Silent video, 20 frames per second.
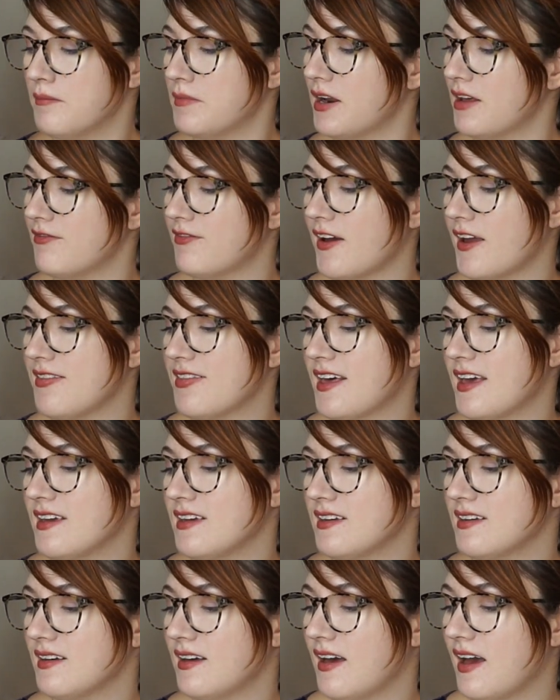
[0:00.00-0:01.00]
but I find
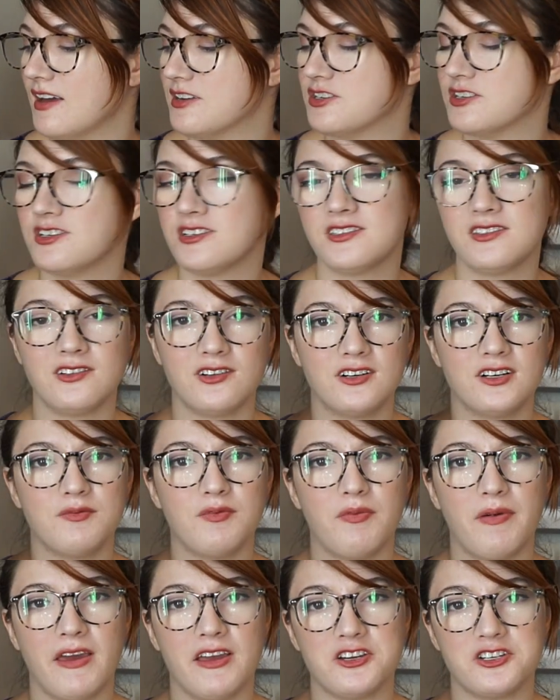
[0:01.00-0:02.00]
that I should just learn to
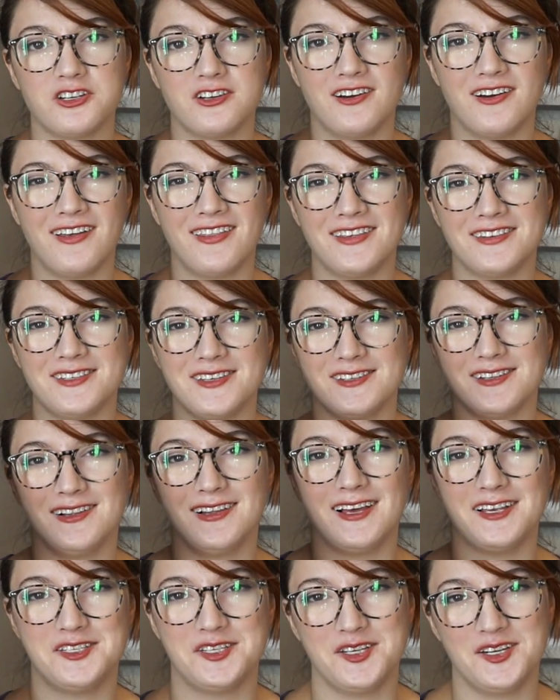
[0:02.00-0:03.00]
be patient, and this is a
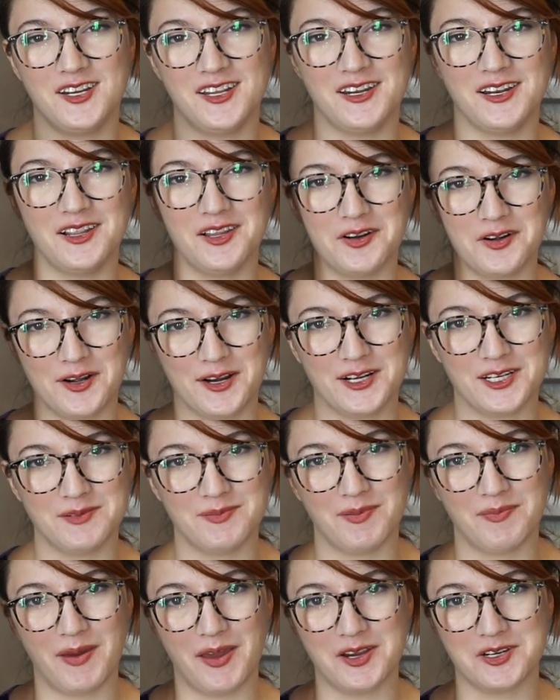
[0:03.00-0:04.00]
lesson in learning
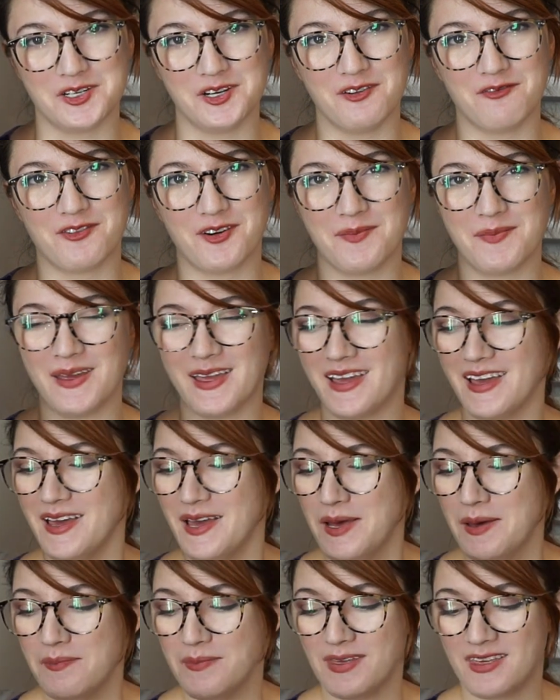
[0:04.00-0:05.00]
to be patient for me,
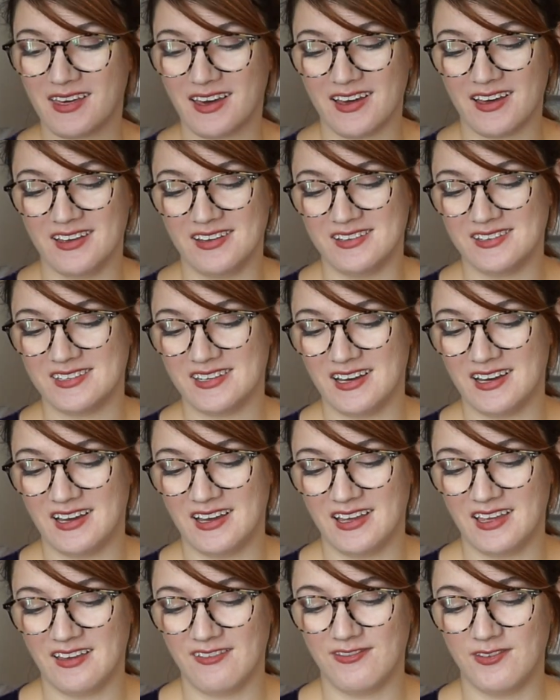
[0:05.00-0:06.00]
because
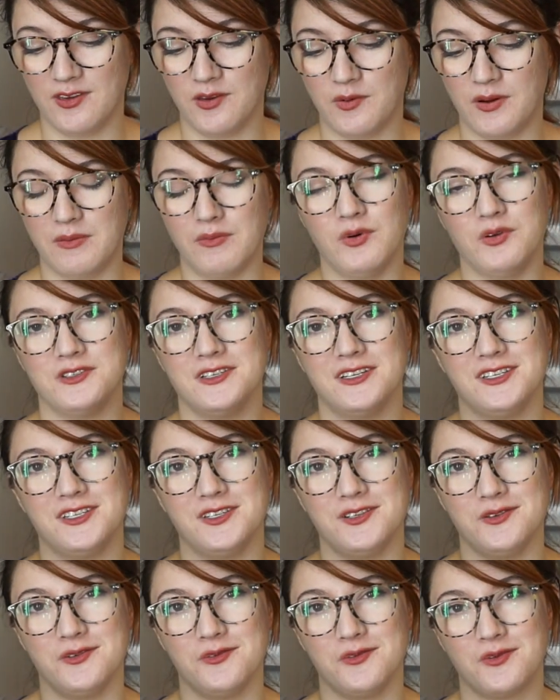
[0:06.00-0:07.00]
if you unmold it
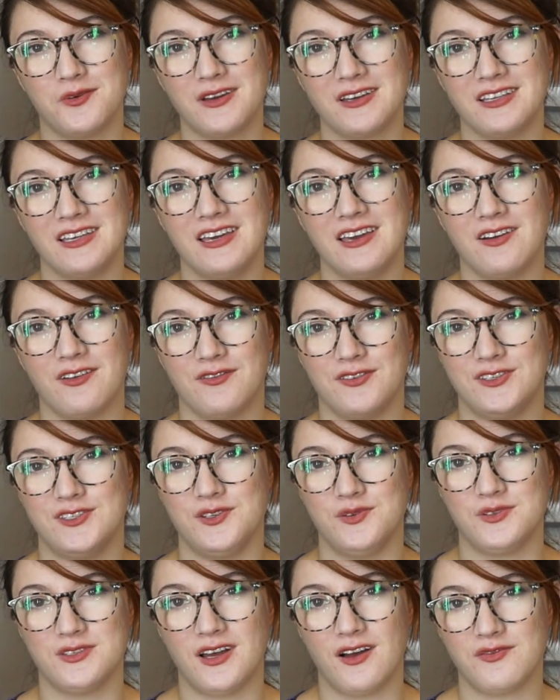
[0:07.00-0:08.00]
too quickly, or if it's
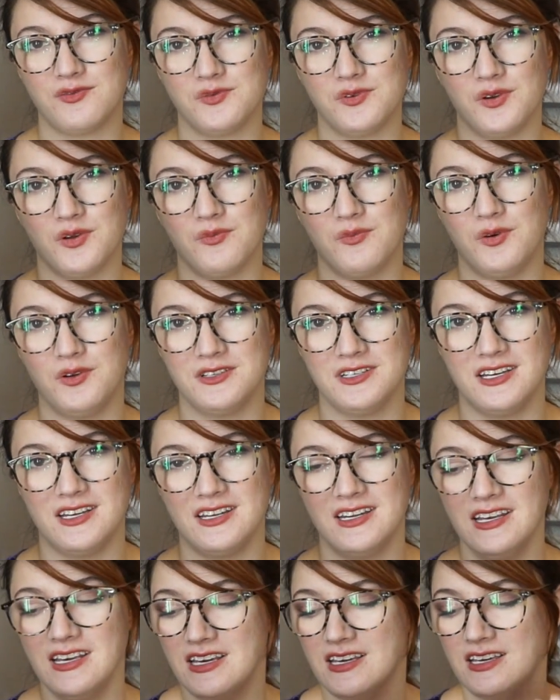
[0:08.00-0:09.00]
too soft when you unmold it,